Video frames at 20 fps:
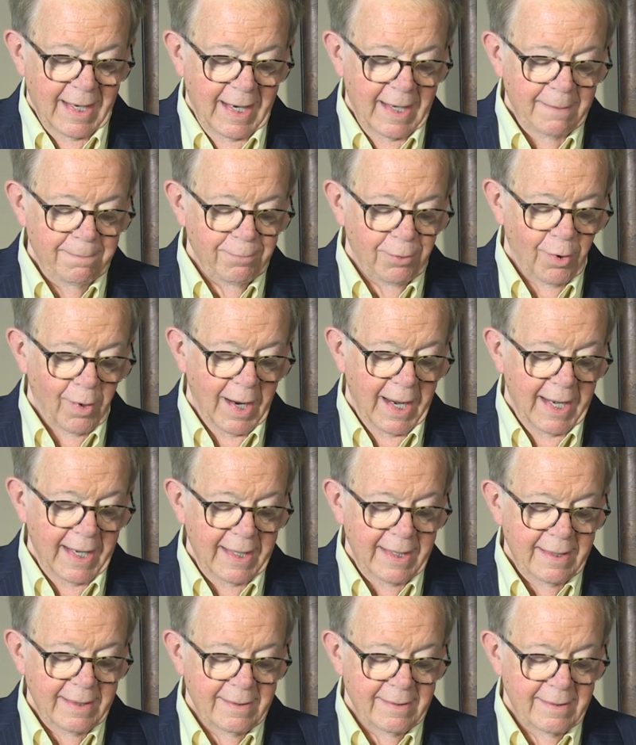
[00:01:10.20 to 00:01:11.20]
I
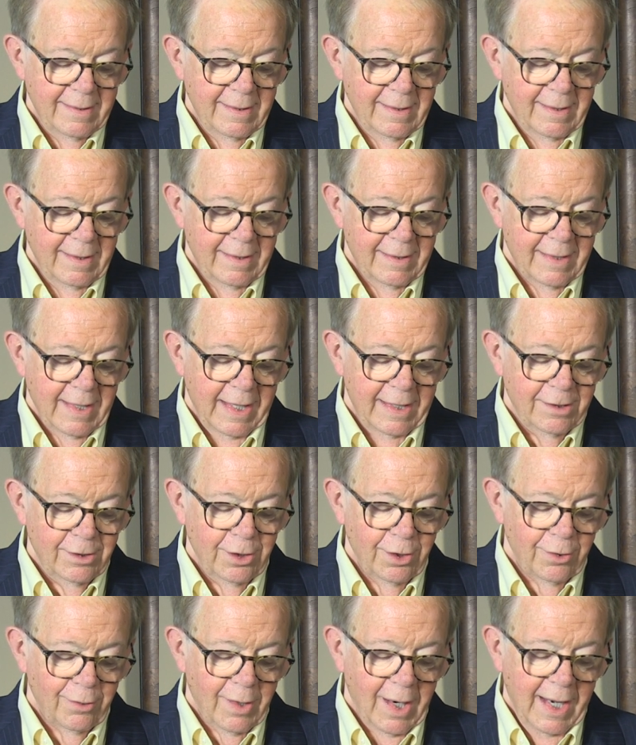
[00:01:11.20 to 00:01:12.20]
pray
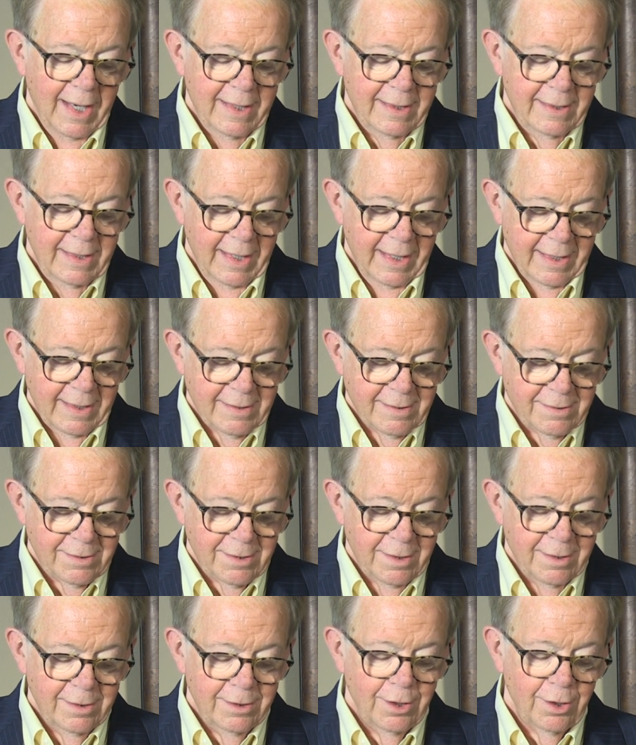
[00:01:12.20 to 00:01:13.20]
that your
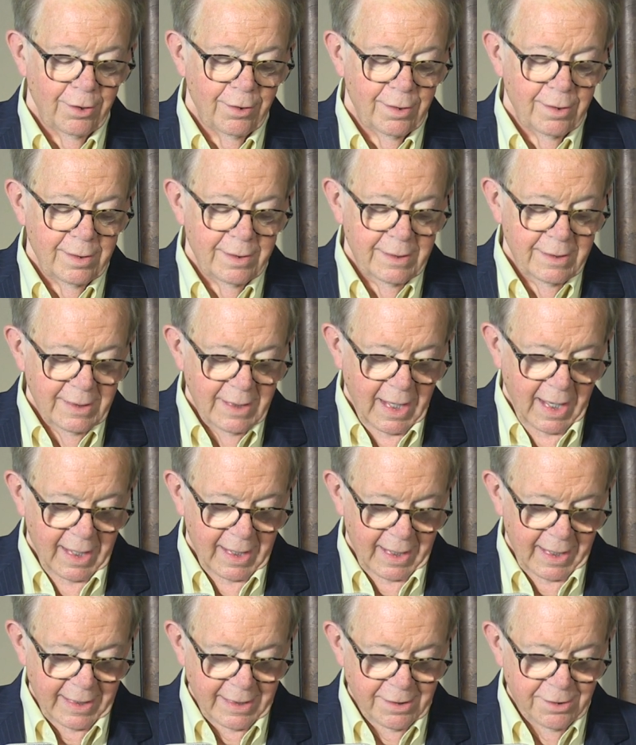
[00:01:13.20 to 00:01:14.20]
ideas, your
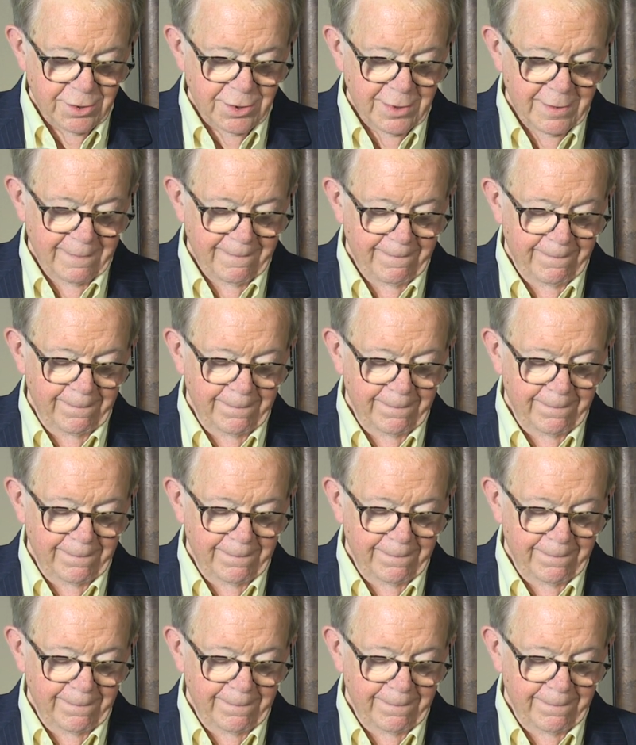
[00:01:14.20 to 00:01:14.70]
knowledge,